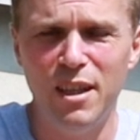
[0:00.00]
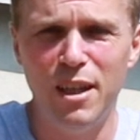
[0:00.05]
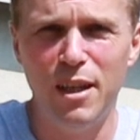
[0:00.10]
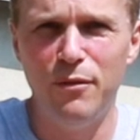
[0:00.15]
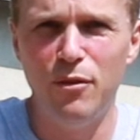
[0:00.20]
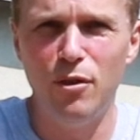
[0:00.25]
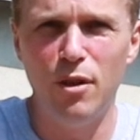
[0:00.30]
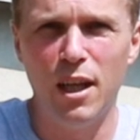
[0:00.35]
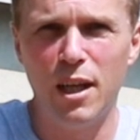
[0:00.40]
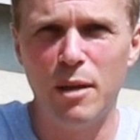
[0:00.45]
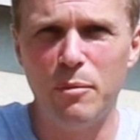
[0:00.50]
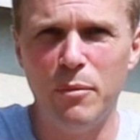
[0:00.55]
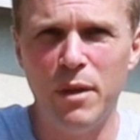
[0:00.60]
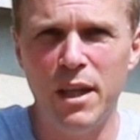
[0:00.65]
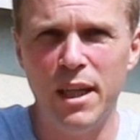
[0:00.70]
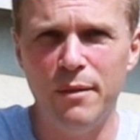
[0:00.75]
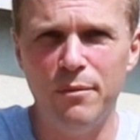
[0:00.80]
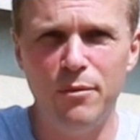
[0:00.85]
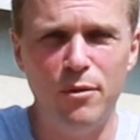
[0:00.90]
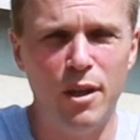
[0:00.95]
if you're like
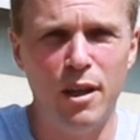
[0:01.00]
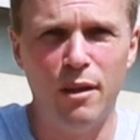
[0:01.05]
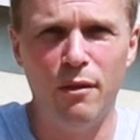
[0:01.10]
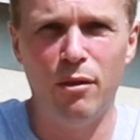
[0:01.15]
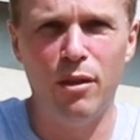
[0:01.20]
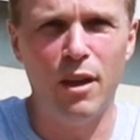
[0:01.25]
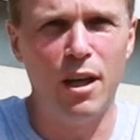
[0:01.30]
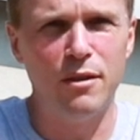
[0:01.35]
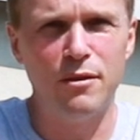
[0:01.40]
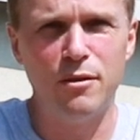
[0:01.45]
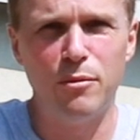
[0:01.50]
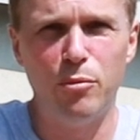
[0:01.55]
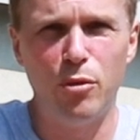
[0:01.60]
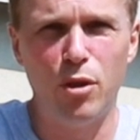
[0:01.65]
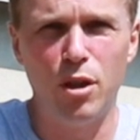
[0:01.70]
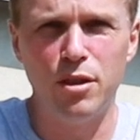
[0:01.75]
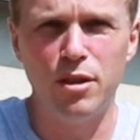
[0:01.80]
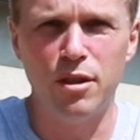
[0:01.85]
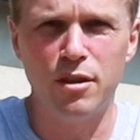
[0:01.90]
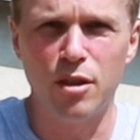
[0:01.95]
me, you have a thousand
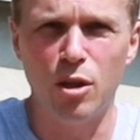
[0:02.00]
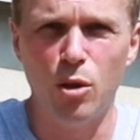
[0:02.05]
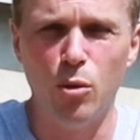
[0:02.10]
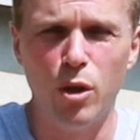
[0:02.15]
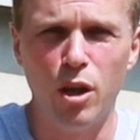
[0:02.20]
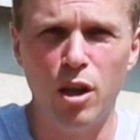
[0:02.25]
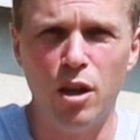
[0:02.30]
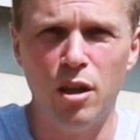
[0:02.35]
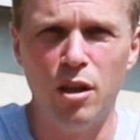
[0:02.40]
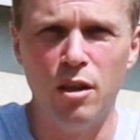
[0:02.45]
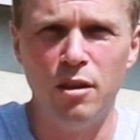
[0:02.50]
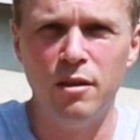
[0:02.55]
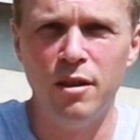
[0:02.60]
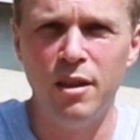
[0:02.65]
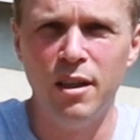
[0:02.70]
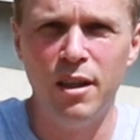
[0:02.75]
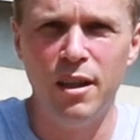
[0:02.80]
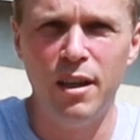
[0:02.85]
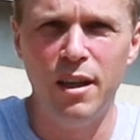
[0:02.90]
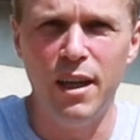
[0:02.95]
projects going on
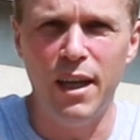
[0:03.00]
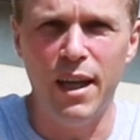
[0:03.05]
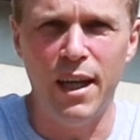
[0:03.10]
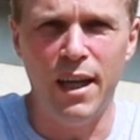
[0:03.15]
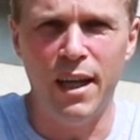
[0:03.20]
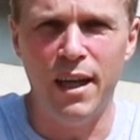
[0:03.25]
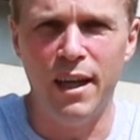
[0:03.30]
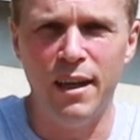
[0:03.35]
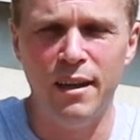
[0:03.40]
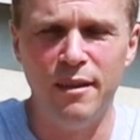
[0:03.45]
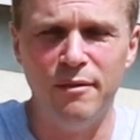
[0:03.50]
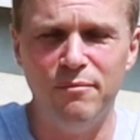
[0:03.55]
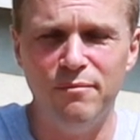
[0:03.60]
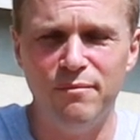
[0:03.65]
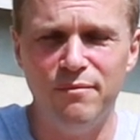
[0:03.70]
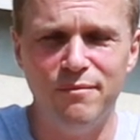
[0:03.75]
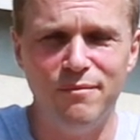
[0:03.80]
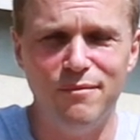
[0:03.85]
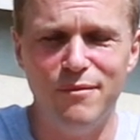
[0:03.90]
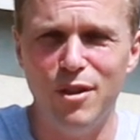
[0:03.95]
and
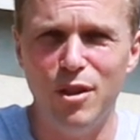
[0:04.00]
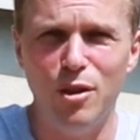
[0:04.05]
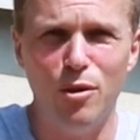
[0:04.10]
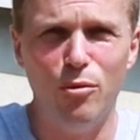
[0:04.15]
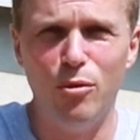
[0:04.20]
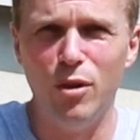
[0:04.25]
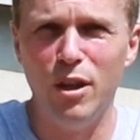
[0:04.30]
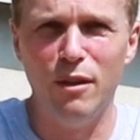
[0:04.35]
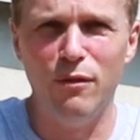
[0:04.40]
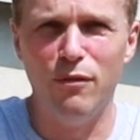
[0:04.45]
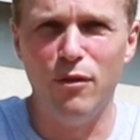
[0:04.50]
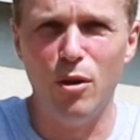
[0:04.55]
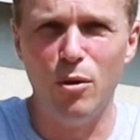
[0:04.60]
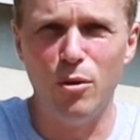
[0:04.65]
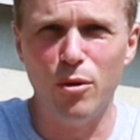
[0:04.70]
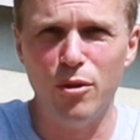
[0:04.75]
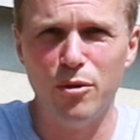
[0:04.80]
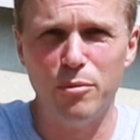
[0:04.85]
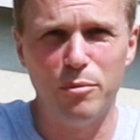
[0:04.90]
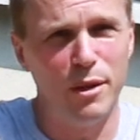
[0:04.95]
no real
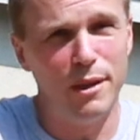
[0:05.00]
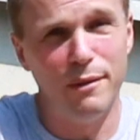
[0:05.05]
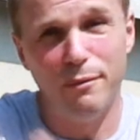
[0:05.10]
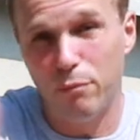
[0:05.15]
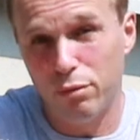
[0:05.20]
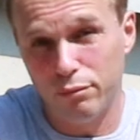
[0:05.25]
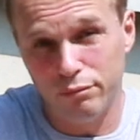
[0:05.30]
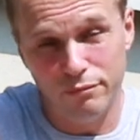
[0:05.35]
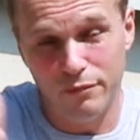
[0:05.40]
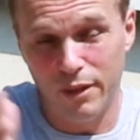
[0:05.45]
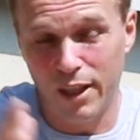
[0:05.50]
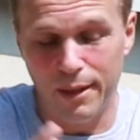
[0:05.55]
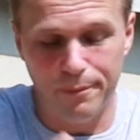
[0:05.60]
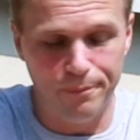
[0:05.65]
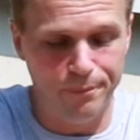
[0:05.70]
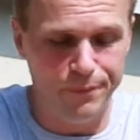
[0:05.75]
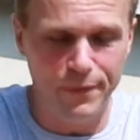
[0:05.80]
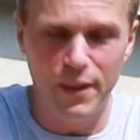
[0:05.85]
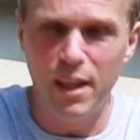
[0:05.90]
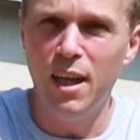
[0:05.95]
focus, but hey,
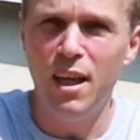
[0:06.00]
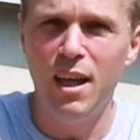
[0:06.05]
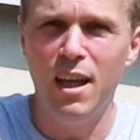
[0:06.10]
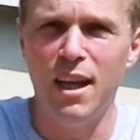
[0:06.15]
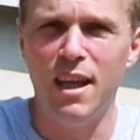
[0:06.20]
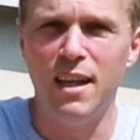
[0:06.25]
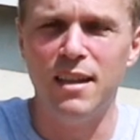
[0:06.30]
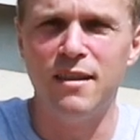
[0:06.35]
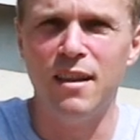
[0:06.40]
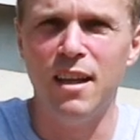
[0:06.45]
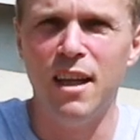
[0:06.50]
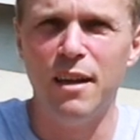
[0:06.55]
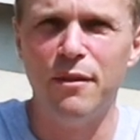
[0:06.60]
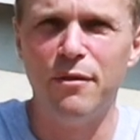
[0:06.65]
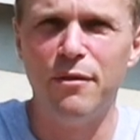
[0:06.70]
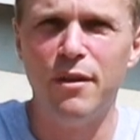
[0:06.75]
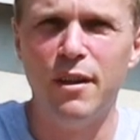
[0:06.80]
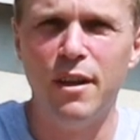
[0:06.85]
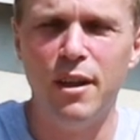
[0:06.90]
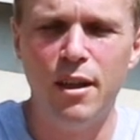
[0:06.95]
that's life.
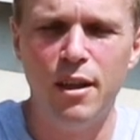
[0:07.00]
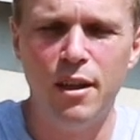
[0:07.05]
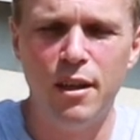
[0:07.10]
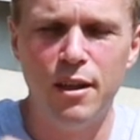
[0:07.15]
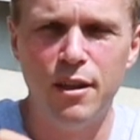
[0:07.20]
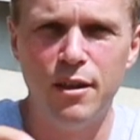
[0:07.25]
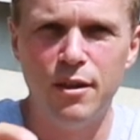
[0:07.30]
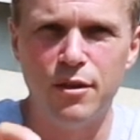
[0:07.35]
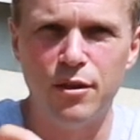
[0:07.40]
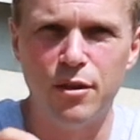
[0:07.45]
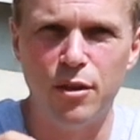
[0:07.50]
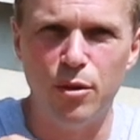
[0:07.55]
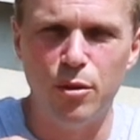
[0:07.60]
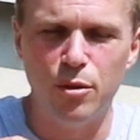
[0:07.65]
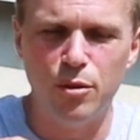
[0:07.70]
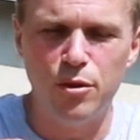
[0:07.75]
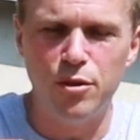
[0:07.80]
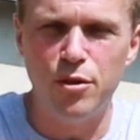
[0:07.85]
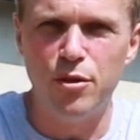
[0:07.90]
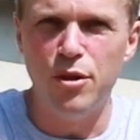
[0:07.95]

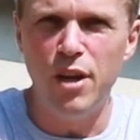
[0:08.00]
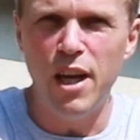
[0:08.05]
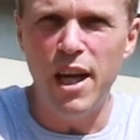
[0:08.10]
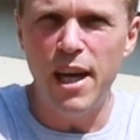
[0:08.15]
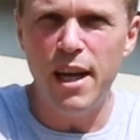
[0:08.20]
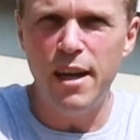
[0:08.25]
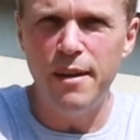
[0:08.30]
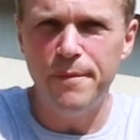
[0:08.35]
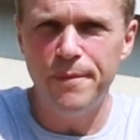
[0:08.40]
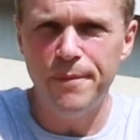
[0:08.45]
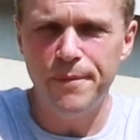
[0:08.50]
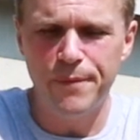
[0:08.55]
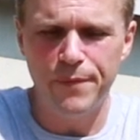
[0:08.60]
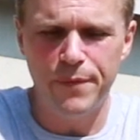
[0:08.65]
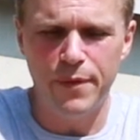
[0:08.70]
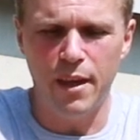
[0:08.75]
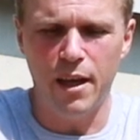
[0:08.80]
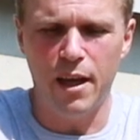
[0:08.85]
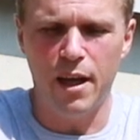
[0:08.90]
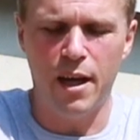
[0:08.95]
So today
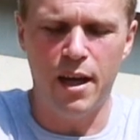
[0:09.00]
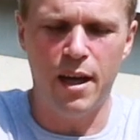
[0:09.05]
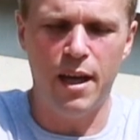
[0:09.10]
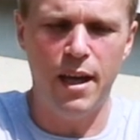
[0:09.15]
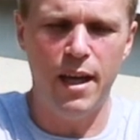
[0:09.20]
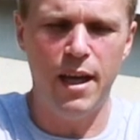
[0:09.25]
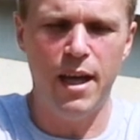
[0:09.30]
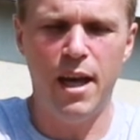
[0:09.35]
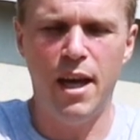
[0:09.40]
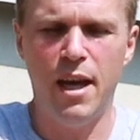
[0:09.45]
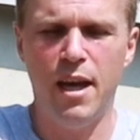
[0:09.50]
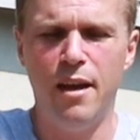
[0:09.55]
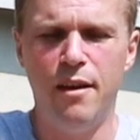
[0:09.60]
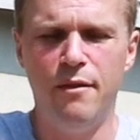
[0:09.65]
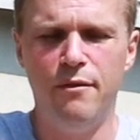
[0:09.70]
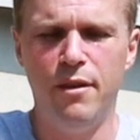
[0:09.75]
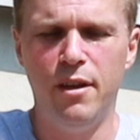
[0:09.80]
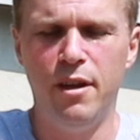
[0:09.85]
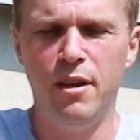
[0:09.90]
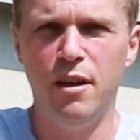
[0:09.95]
I
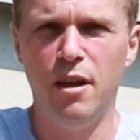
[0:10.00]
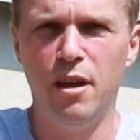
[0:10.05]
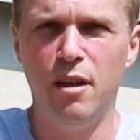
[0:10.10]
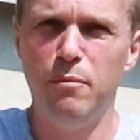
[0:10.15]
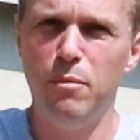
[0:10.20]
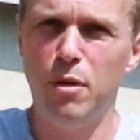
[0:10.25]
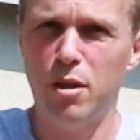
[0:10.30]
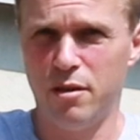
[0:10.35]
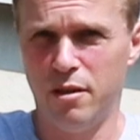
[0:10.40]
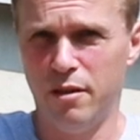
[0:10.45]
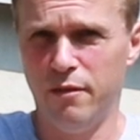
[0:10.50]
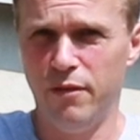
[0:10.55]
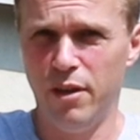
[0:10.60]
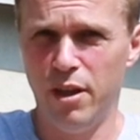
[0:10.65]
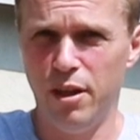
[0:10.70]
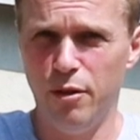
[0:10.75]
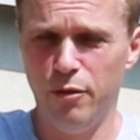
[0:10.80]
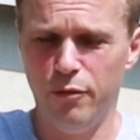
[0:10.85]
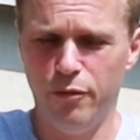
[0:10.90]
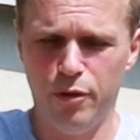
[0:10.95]
have an unboxing
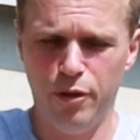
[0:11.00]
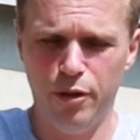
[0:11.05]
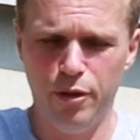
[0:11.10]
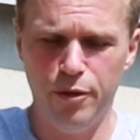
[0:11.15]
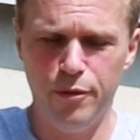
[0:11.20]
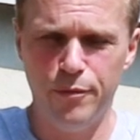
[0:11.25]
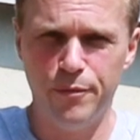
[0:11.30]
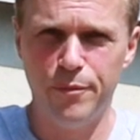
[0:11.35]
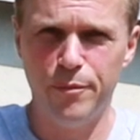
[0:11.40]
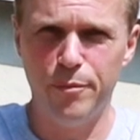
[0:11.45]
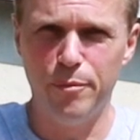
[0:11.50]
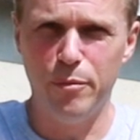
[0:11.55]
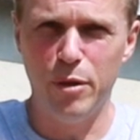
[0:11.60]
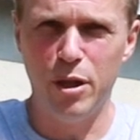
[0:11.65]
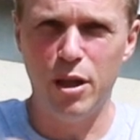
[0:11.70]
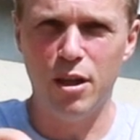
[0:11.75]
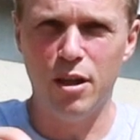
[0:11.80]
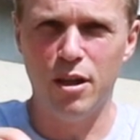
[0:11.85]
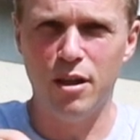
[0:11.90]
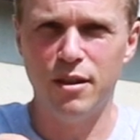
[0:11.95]
video for you,
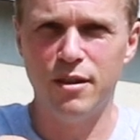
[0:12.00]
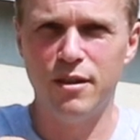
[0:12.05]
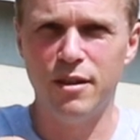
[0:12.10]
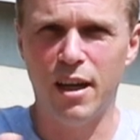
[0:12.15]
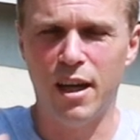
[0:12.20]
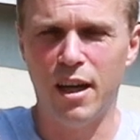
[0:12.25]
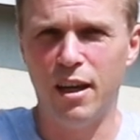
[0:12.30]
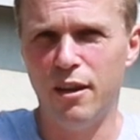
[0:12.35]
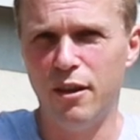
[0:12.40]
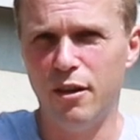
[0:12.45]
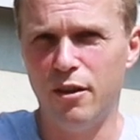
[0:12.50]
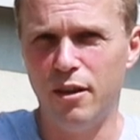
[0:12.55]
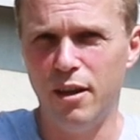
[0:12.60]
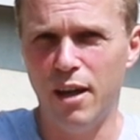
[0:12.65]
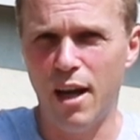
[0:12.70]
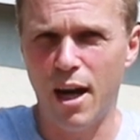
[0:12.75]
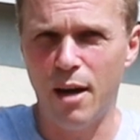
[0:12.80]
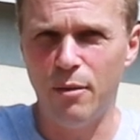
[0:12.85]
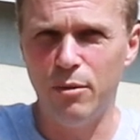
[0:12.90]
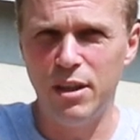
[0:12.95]
because I thought
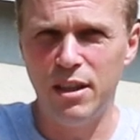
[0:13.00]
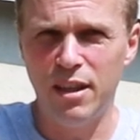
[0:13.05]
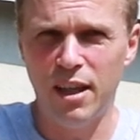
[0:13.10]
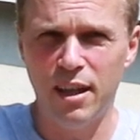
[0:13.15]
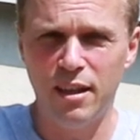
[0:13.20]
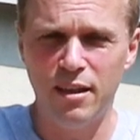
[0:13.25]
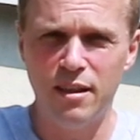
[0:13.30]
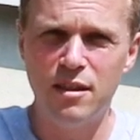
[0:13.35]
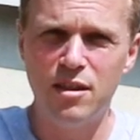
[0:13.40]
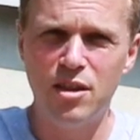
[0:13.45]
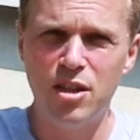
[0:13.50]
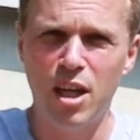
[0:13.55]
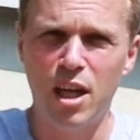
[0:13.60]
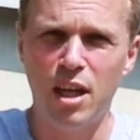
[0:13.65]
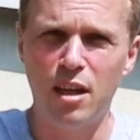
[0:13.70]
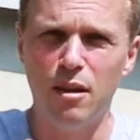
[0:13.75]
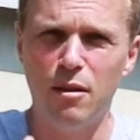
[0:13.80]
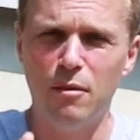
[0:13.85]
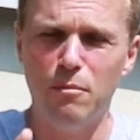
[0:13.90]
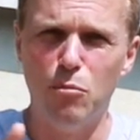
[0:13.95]
I would take this
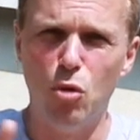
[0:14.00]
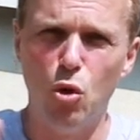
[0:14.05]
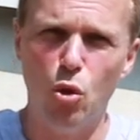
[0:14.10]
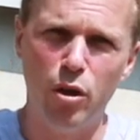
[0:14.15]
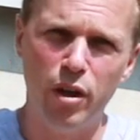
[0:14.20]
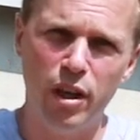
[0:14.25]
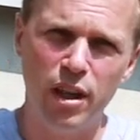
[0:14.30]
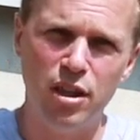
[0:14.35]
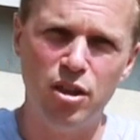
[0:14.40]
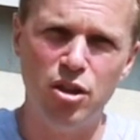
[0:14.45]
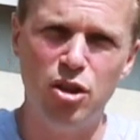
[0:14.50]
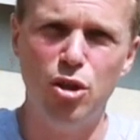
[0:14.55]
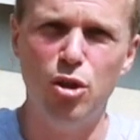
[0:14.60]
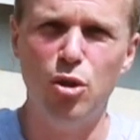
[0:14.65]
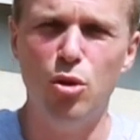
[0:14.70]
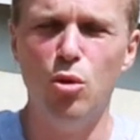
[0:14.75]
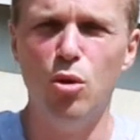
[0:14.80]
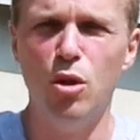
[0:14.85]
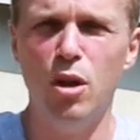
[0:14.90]
channel more into